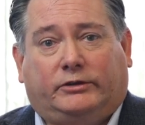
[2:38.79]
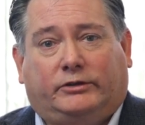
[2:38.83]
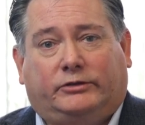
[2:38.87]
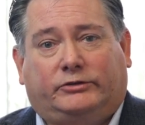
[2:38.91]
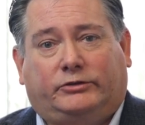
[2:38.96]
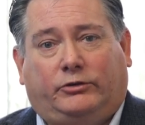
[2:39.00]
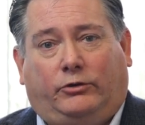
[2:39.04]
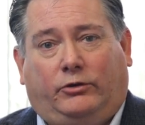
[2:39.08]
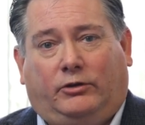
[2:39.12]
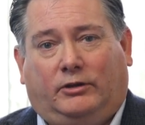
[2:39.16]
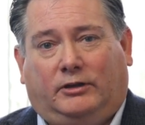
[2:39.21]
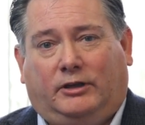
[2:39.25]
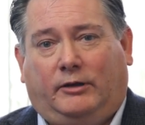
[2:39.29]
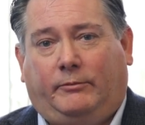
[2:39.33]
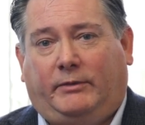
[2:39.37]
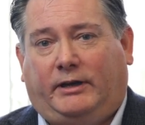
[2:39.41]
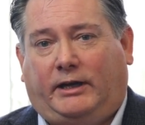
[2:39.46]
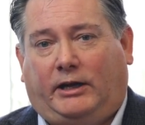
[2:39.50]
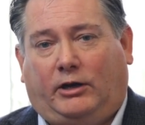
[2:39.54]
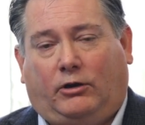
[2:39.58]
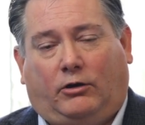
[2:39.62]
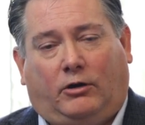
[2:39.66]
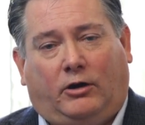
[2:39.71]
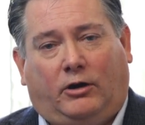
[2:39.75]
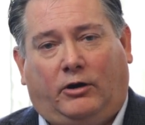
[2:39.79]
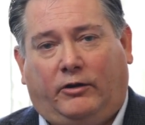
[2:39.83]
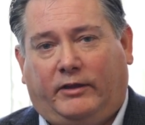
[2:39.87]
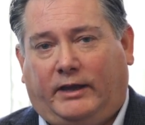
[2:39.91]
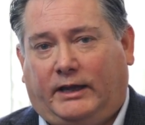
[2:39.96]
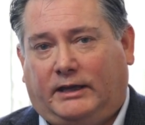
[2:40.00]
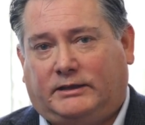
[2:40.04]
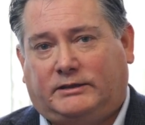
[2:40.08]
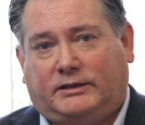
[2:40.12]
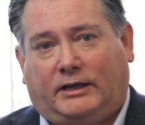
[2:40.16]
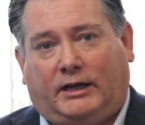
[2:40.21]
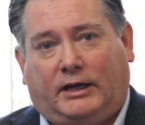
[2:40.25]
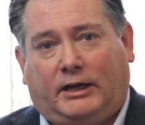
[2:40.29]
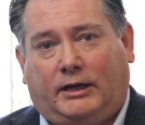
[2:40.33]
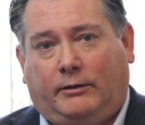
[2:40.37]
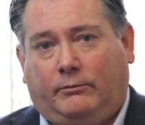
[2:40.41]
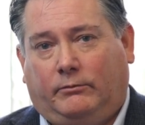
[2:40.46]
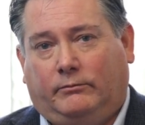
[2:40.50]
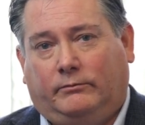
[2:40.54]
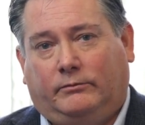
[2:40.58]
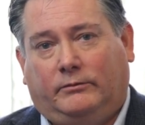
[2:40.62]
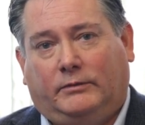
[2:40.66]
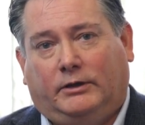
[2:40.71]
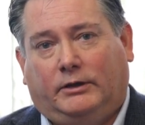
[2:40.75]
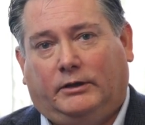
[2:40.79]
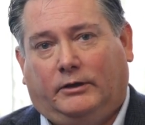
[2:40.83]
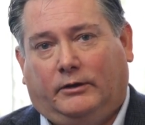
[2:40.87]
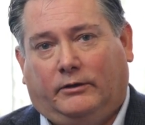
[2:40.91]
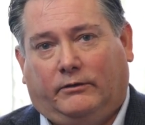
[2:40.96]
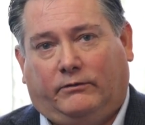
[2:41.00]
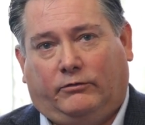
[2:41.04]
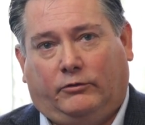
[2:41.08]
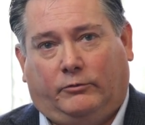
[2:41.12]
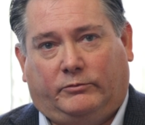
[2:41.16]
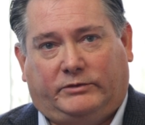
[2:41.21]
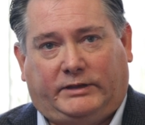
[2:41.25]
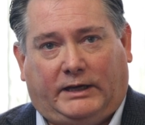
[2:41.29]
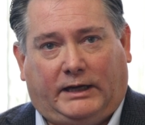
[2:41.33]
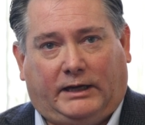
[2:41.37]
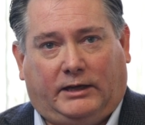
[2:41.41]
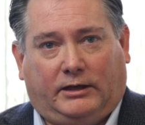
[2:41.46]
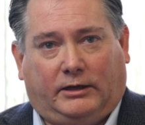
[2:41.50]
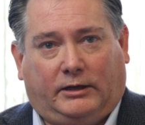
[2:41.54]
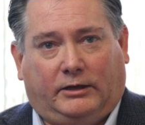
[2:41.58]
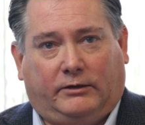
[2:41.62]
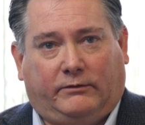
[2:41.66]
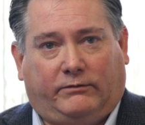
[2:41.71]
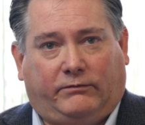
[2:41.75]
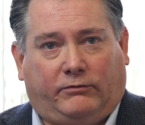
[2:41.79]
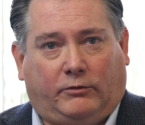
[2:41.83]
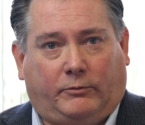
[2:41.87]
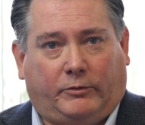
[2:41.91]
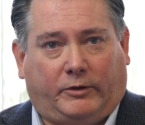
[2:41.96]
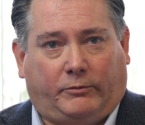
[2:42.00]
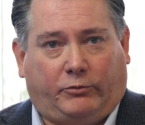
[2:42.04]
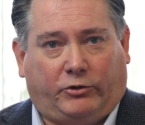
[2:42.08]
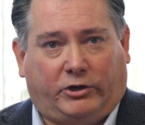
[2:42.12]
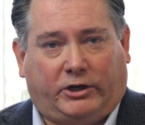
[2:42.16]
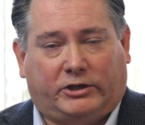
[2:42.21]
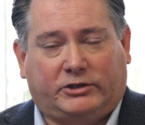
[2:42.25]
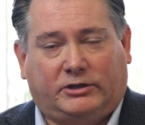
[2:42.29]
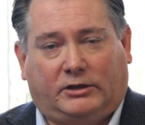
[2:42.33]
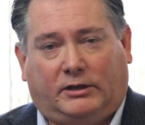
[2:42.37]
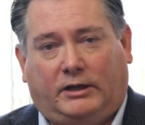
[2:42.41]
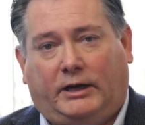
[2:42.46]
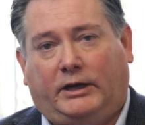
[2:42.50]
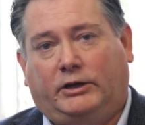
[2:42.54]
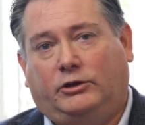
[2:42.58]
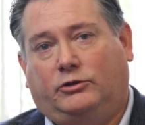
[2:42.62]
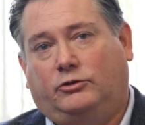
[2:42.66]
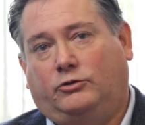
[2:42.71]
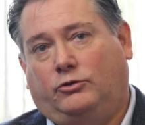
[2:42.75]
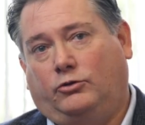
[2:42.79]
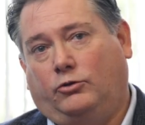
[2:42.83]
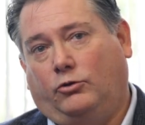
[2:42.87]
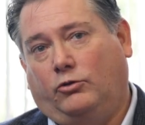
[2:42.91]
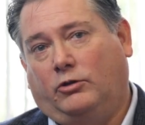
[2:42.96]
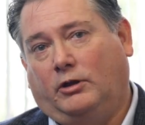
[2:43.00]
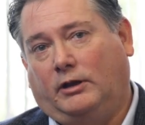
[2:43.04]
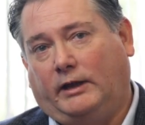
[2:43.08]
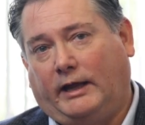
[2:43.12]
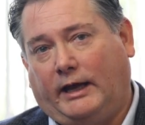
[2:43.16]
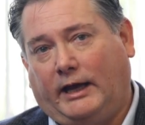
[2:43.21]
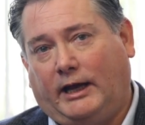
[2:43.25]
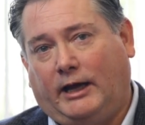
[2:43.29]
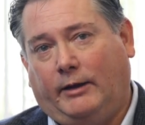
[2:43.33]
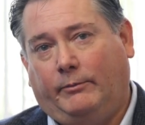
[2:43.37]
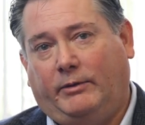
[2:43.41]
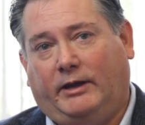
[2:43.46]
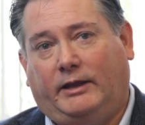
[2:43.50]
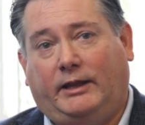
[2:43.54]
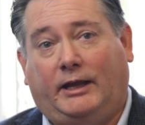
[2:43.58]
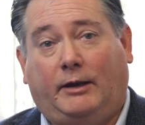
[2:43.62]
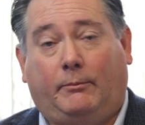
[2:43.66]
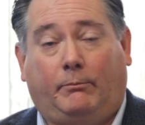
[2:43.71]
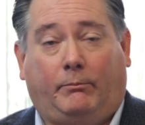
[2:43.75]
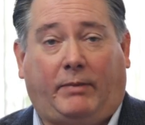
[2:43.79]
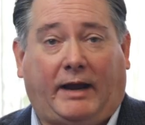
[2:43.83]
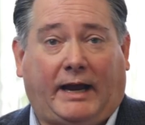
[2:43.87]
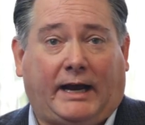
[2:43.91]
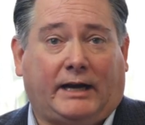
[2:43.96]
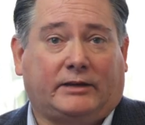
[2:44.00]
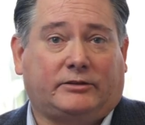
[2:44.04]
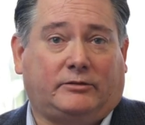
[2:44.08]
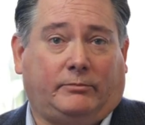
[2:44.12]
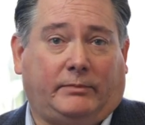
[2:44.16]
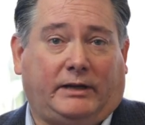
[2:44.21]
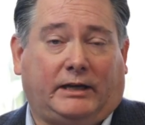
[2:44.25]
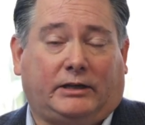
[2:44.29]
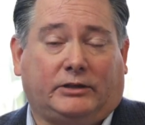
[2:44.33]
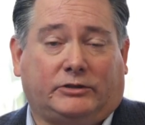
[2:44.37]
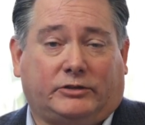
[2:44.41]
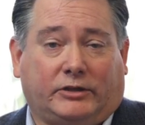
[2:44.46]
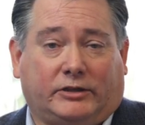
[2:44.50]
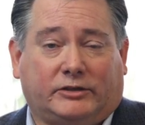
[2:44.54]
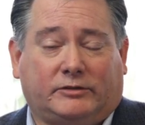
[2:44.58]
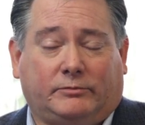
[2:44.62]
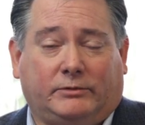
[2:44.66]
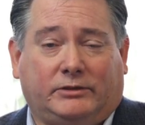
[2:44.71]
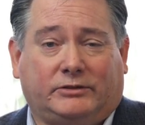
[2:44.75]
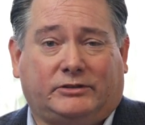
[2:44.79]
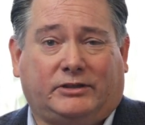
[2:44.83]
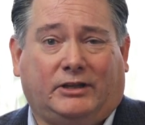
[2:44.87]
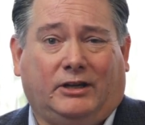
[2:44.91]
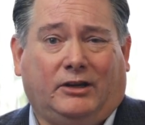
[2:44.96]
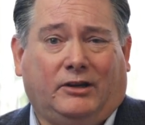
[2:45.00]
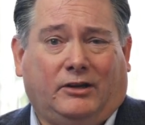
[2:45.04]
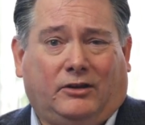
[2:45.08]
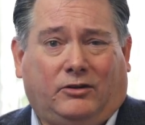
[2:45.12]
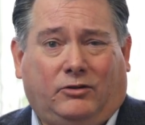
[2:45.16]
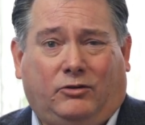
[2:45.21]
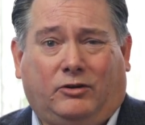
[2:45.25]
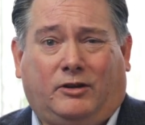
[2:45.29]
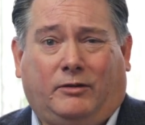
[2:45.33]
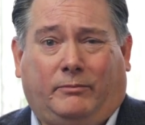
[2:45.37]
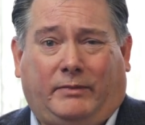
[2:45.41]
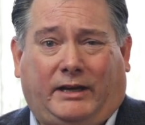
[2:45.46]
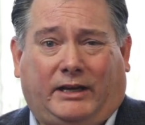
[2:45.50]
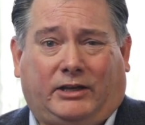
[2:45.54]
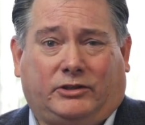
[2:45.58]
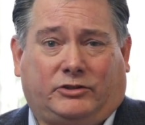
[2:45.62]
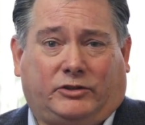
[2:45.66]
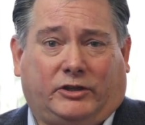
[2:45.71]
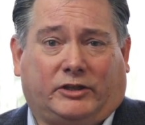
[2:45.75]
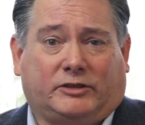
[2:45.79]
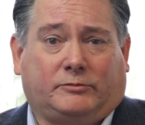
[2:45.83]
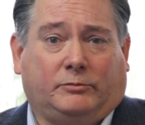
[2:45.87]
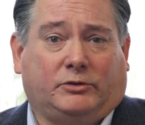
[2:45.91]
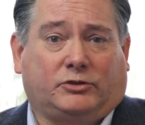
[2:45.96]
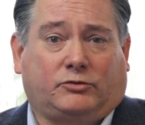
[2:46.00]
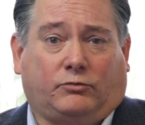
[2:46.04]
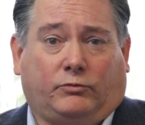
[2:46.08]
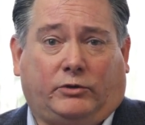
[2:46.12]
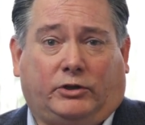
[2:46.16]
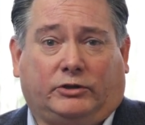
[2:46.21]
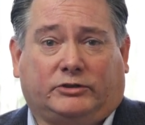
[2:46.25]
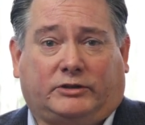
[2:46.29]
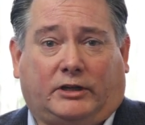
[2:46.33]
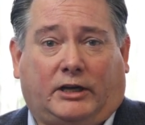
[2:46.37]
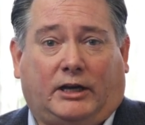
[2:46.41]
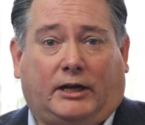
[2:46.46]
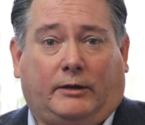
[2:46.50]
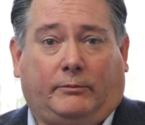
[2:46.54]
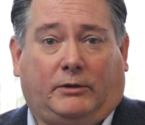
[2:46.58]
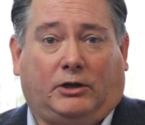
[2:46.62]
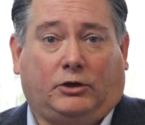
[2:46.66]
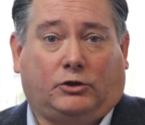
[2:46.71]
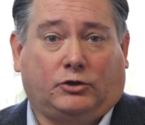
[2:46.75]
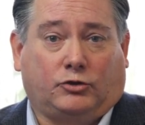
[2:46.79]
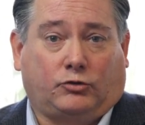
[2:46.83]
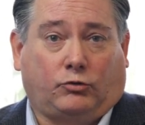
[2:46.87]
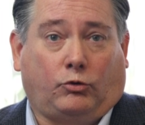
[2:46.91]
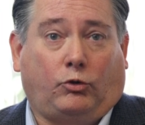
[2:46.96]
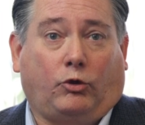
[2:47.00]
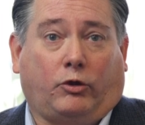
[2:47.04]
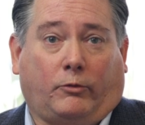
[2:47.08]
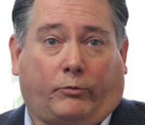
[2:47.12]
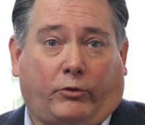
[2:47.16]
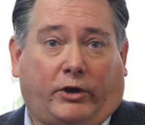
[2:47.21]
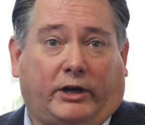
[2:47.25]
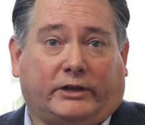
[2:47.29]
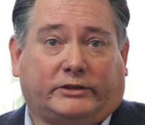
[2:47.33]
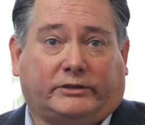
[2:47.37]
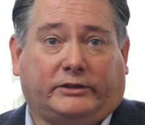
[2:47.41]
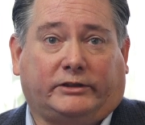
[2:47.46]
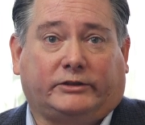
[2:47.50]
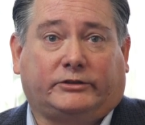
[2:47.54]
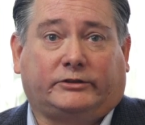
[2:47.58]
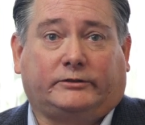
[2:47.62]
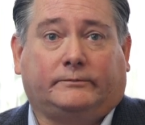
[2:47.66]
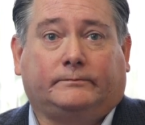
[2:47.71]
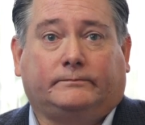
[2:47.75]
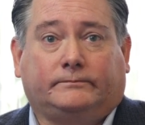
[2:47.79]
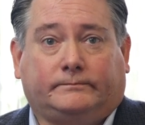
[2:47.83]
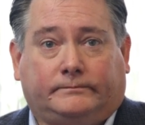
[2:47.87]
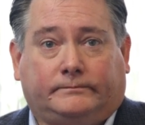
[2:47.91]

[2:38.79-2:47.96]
So you eliminate all that time from taking it from the production line to the lab and then back to make adjustments. You can make adjustments real time and control the process.